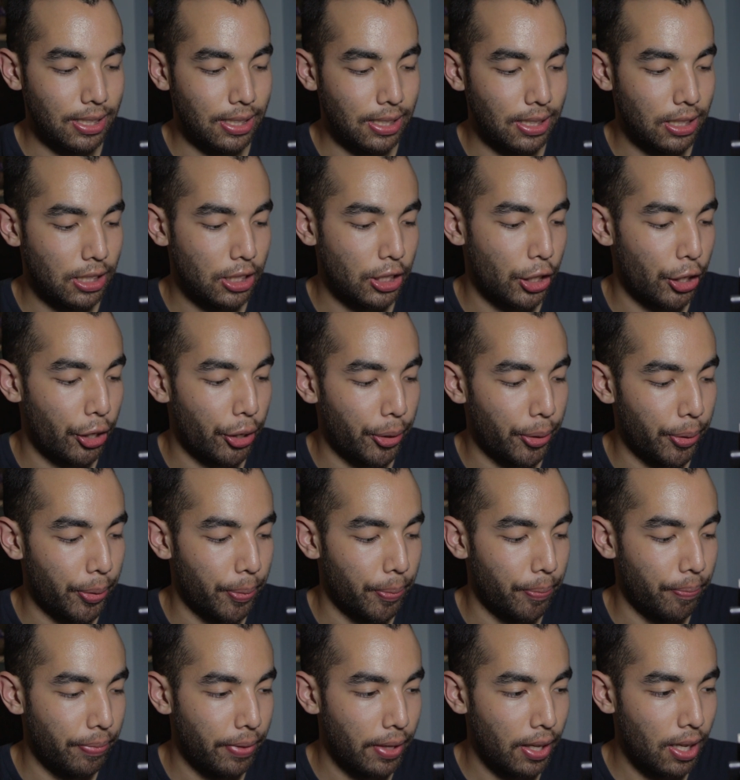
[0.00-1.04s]
And
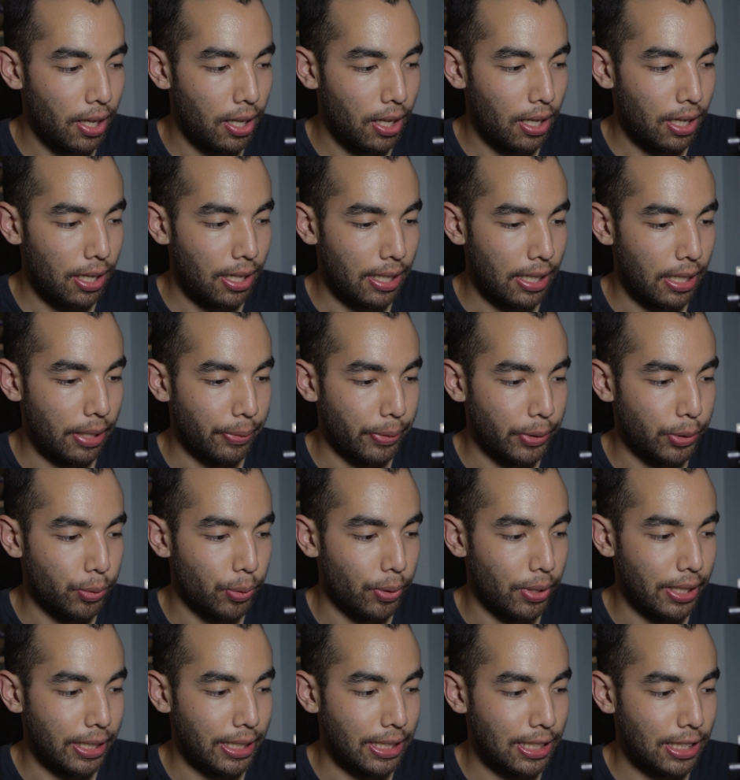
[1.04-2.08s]
so it was
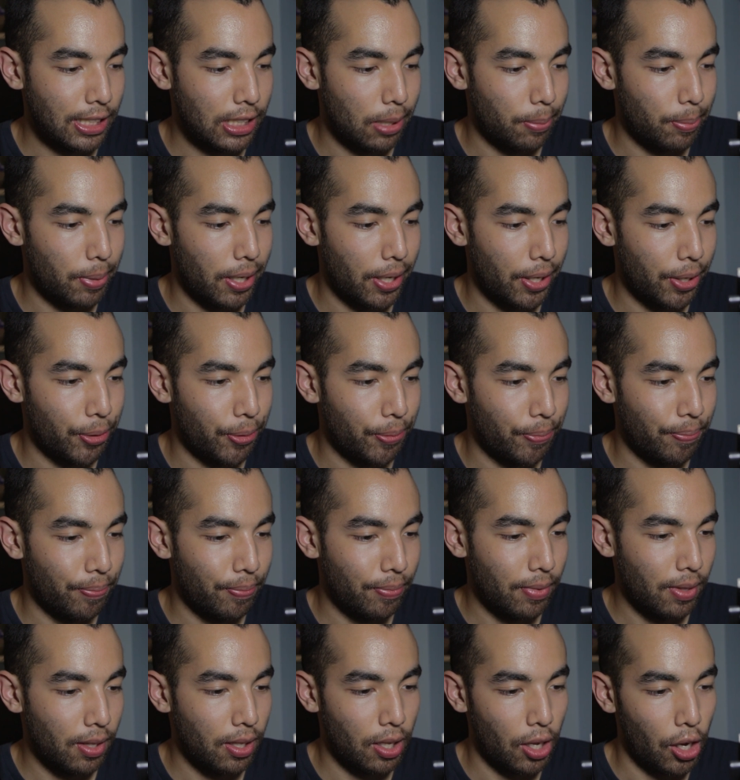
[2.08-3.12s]
really just about,
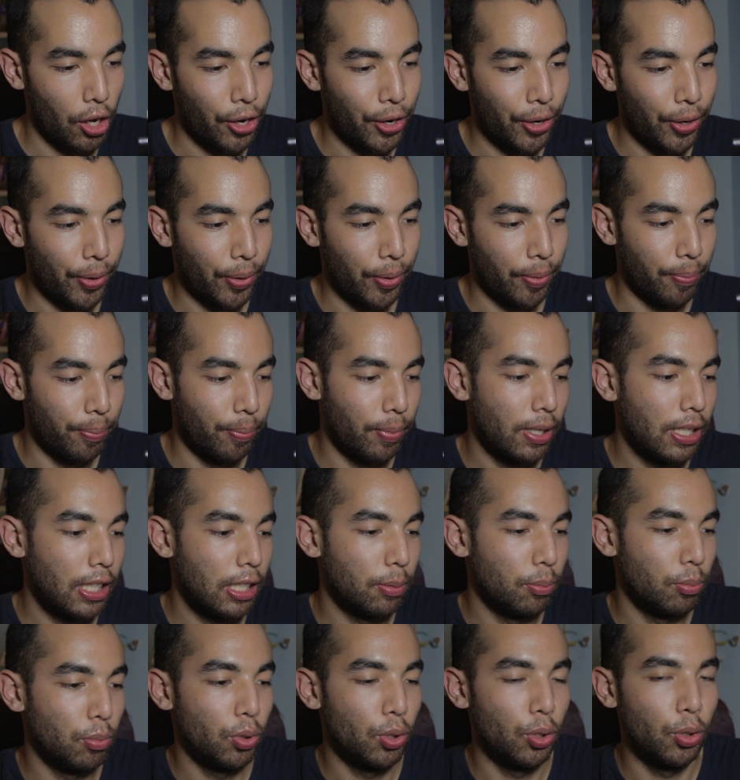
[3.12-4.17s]
oh,
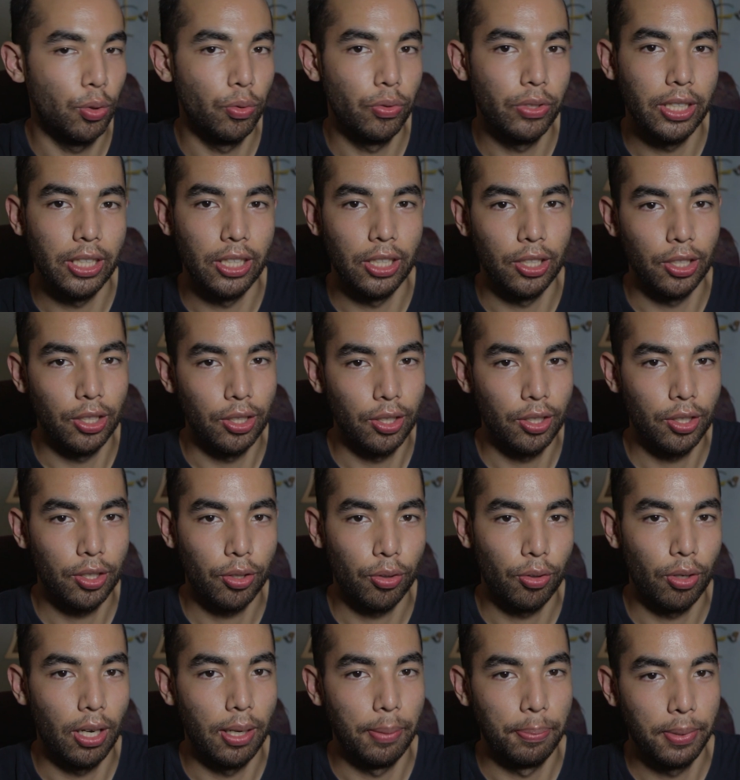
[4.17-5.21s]
money moves in
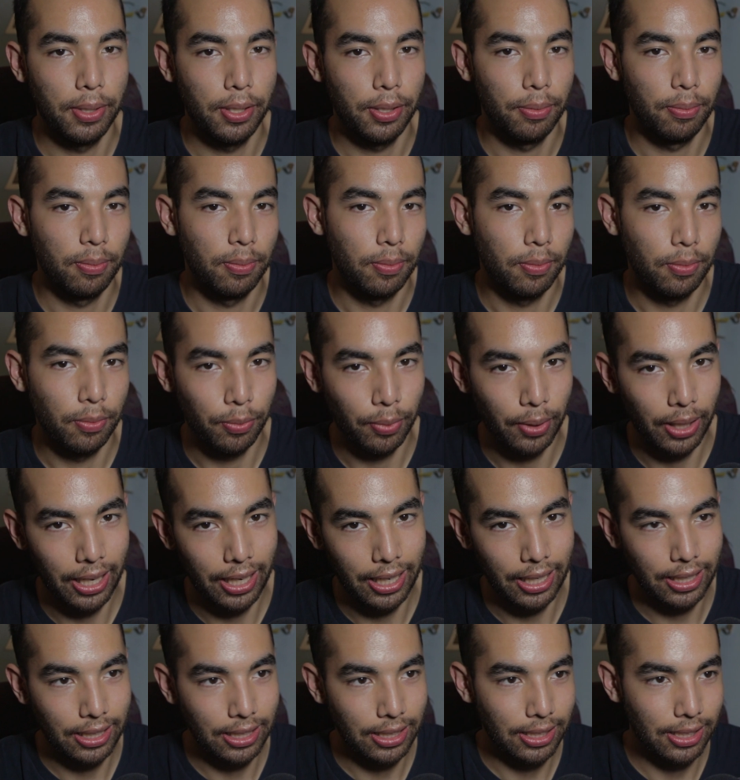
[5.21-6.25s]
corrupt
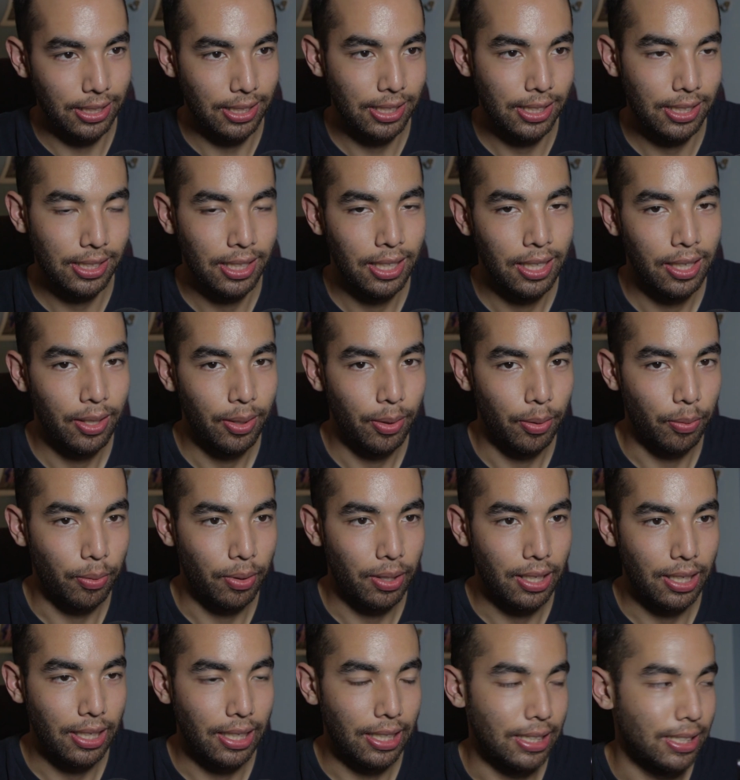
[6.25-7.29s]
ways
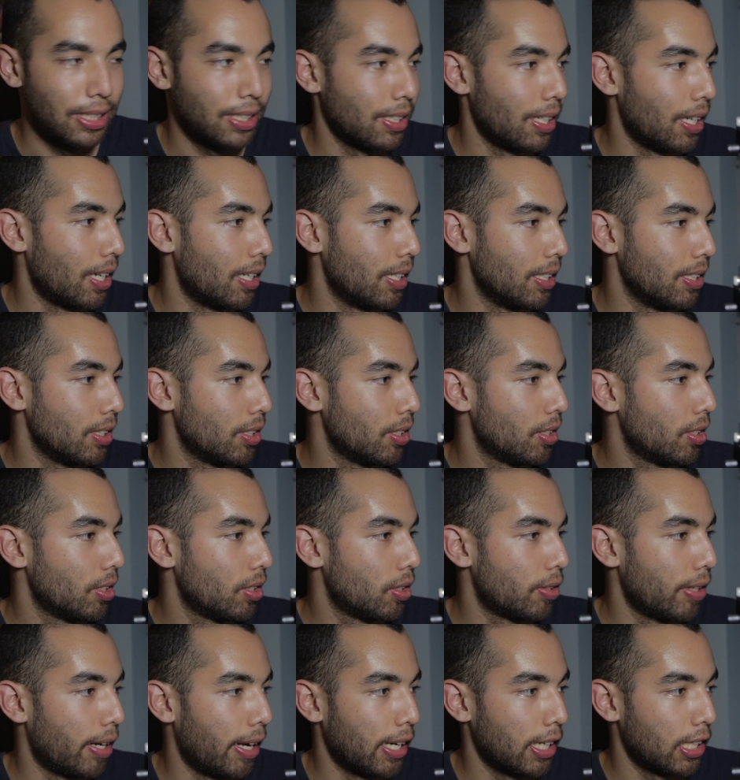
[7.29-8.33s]
when it's not
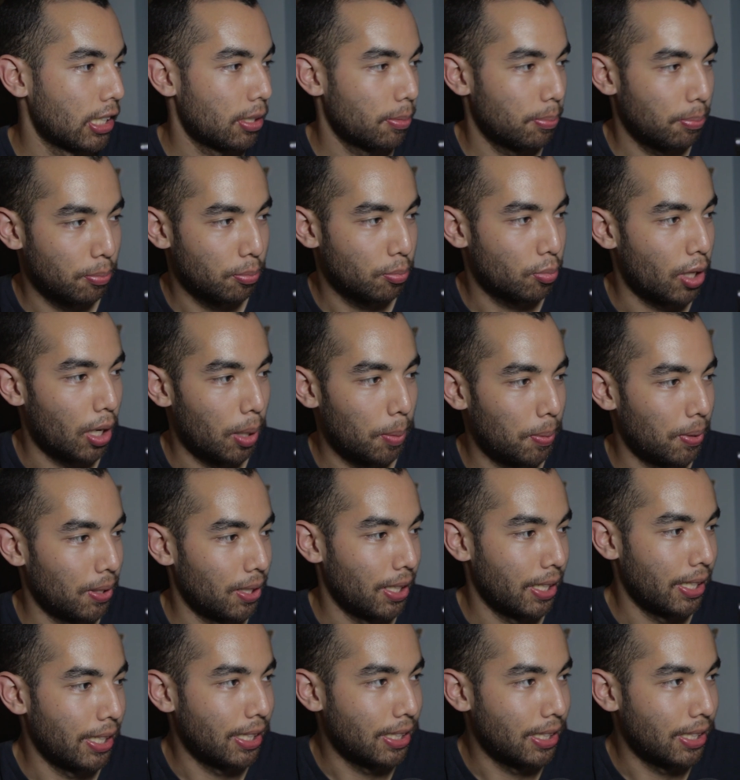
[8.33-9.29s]
tracked properly.